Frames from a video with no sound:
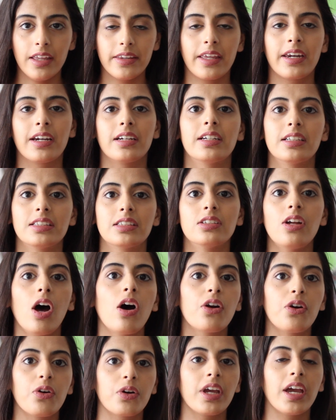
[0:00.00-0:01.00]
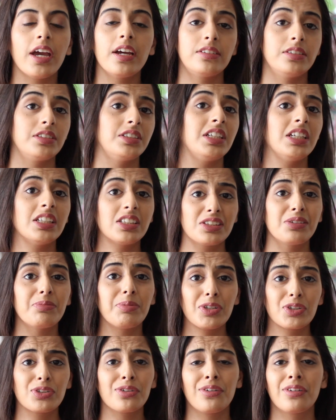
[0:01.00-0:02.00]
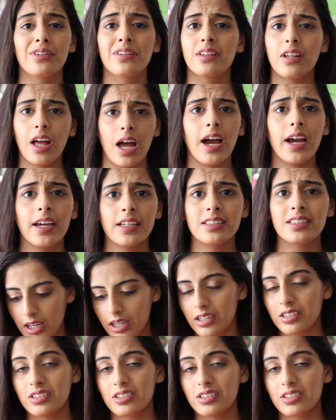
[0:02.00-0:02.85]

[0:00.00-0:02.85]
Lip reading: that it is not okay. There needs to be certain lines.